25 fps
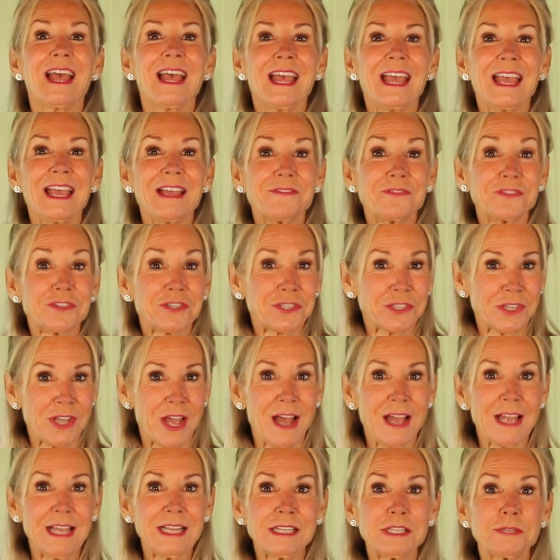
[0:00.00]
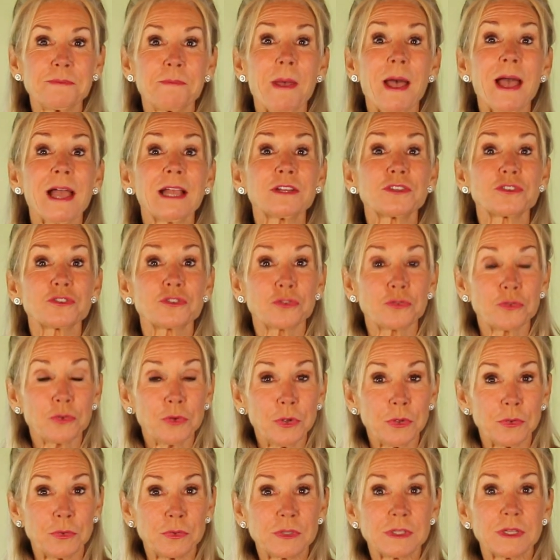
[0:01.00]
If science backed
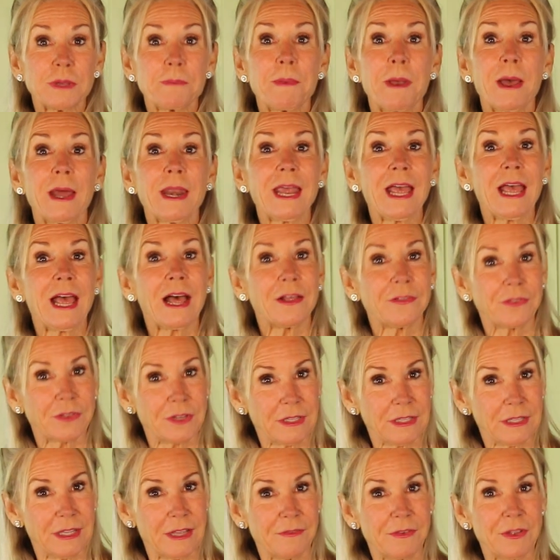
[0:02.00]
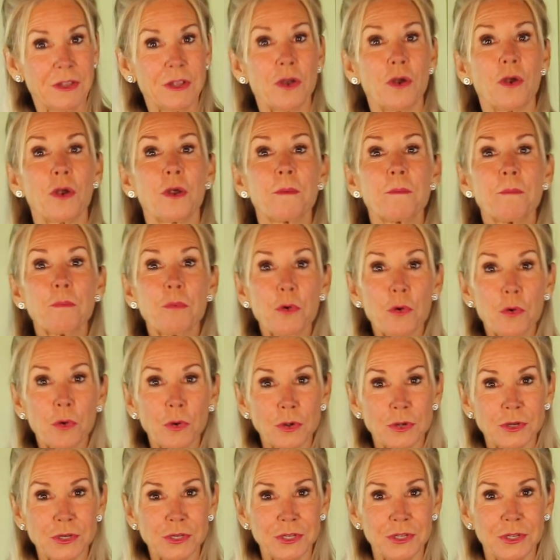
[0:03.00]
truths about healthy living are
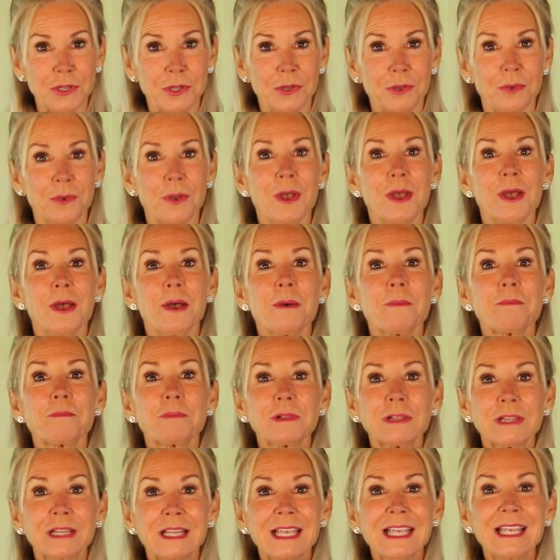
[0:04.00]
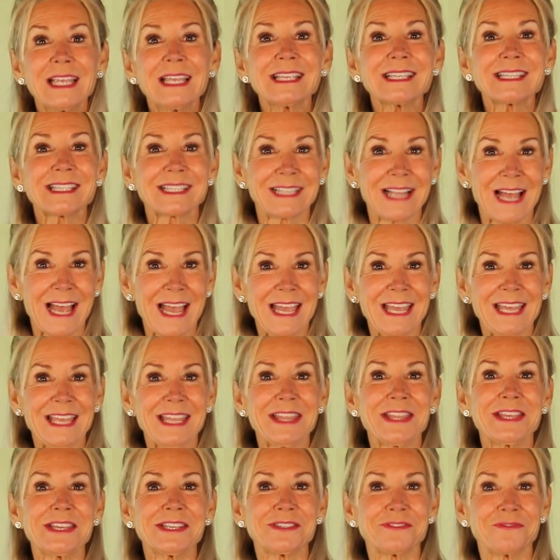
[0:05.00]
important to you, please
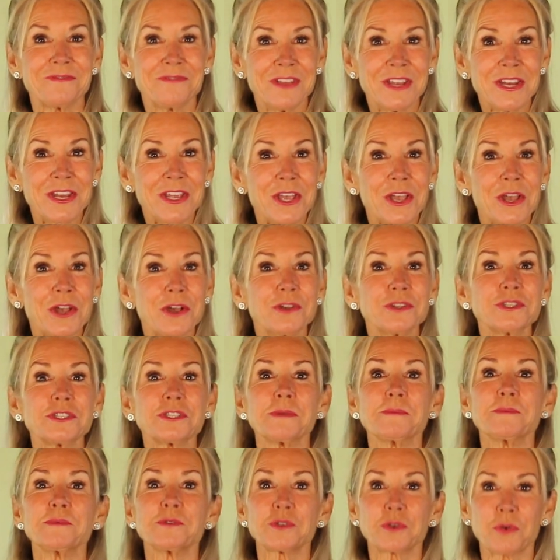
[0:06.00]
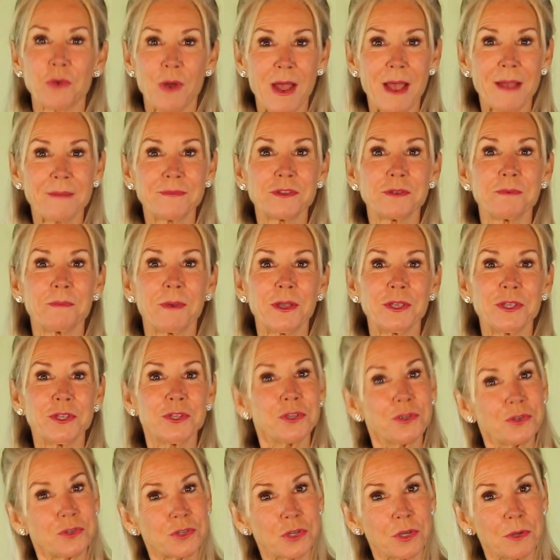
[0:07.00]
like this video, subscribe to my
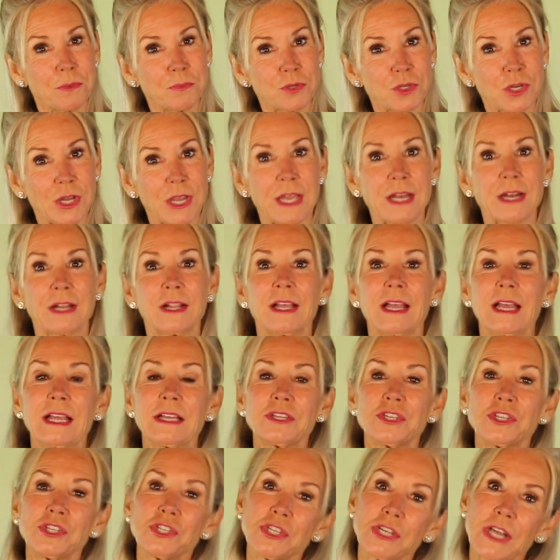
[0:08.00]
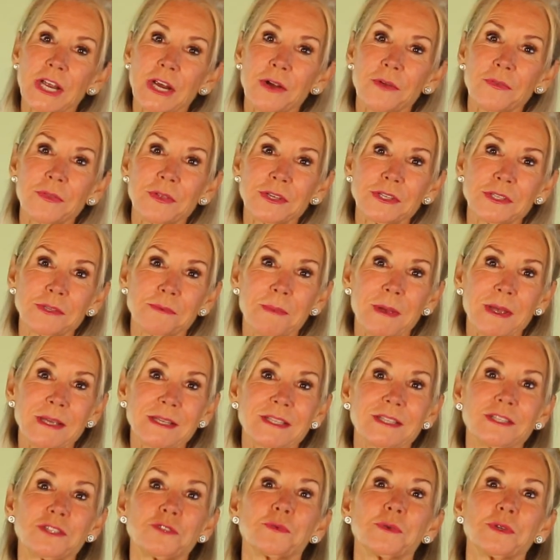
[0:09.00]
YouTube channel, and share this
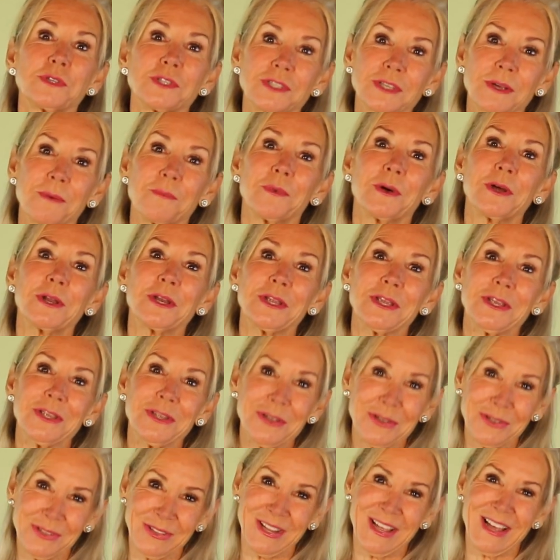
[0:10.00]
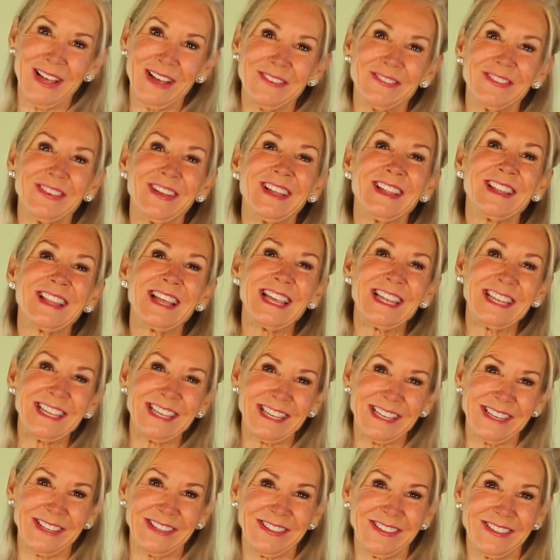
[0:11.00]
message with someone you love. Thank
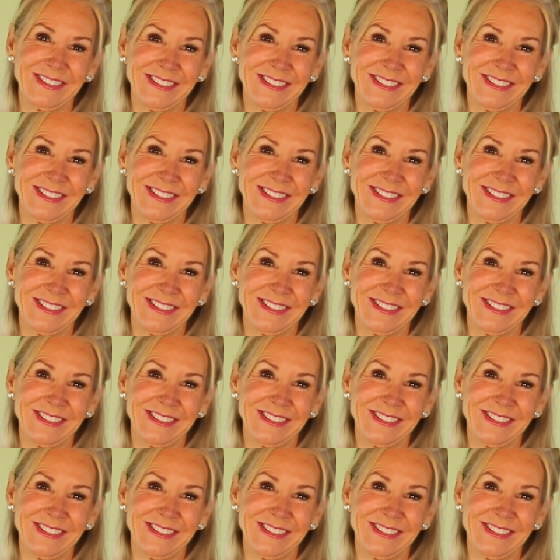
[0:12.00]
you.